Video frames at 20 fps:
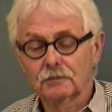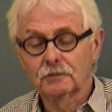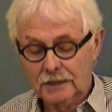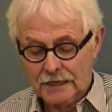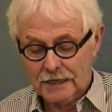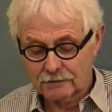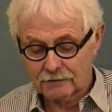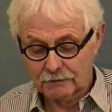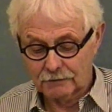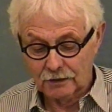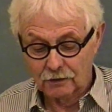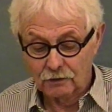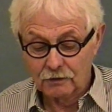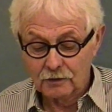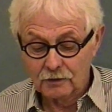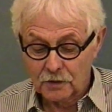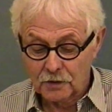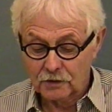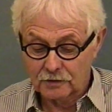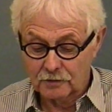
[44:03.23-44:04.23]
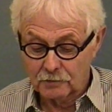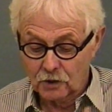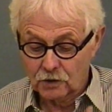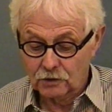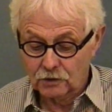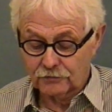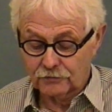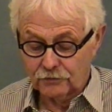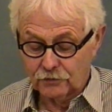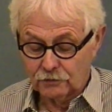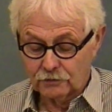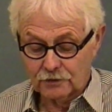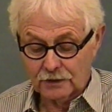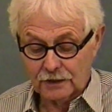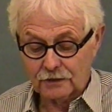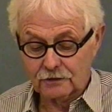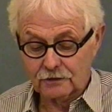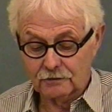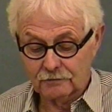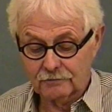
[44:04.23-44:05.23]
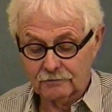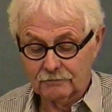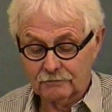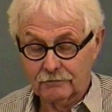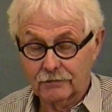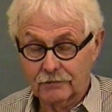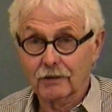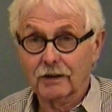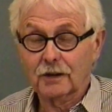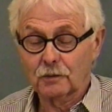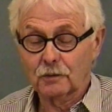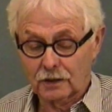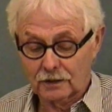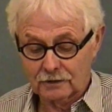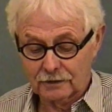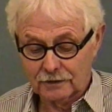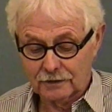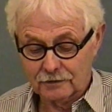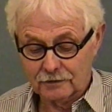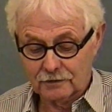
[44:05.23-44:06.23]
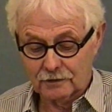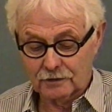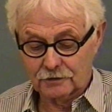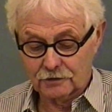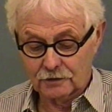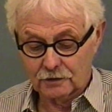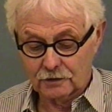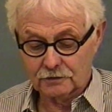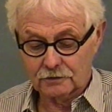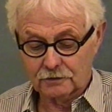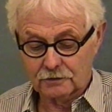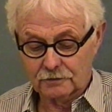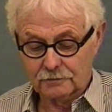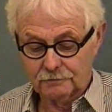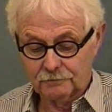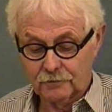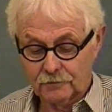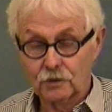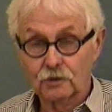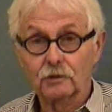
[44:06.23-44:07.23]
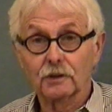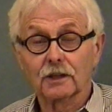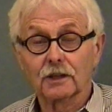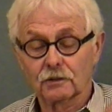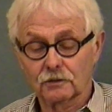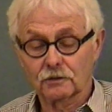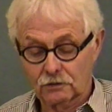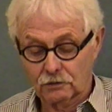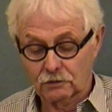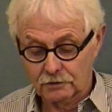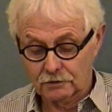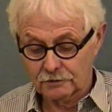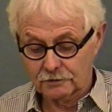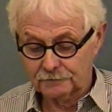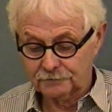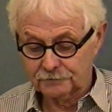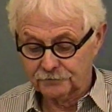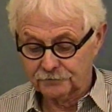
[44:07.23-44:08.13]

We learned about the bulk food section very quickly as youngsters doing our chores.